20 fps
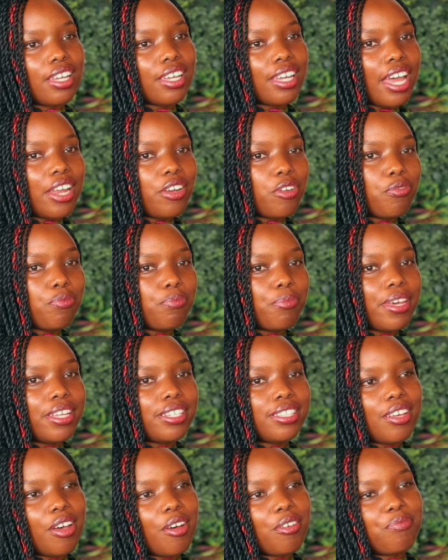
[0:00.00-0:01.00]
kind of
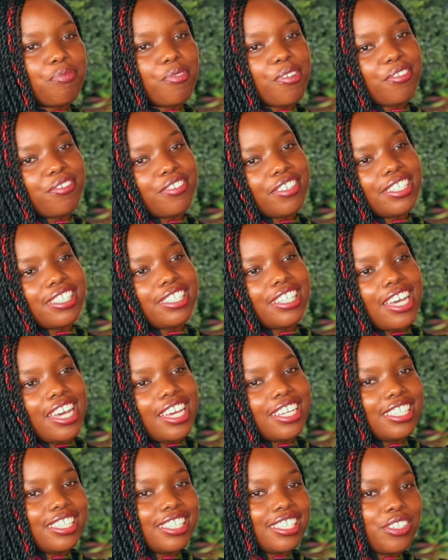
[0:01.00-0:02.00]

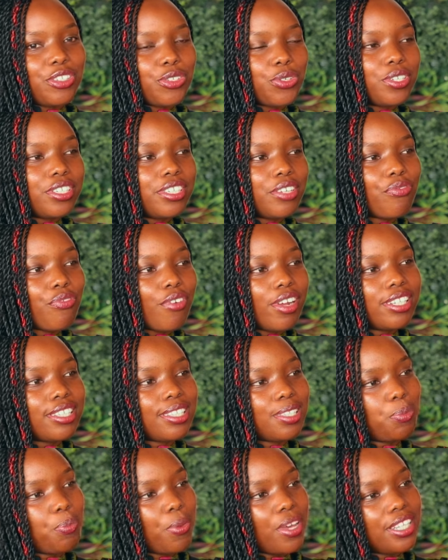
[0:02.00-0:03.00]
metamorphosize into
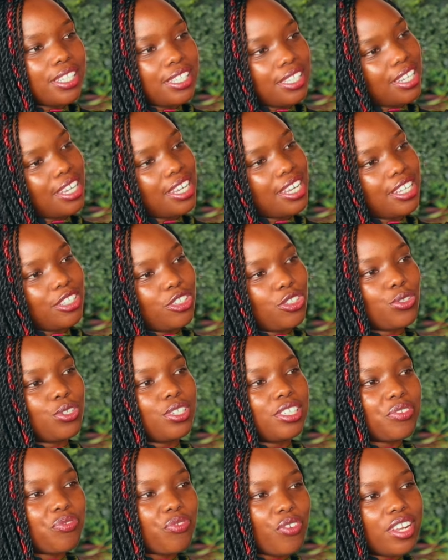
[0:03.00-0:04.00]
different spaces, do
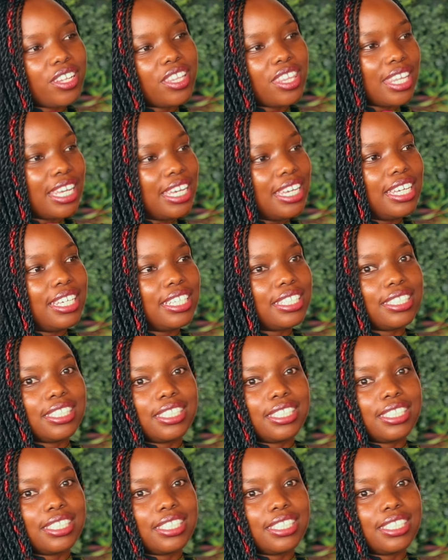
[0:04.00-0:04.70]
different things.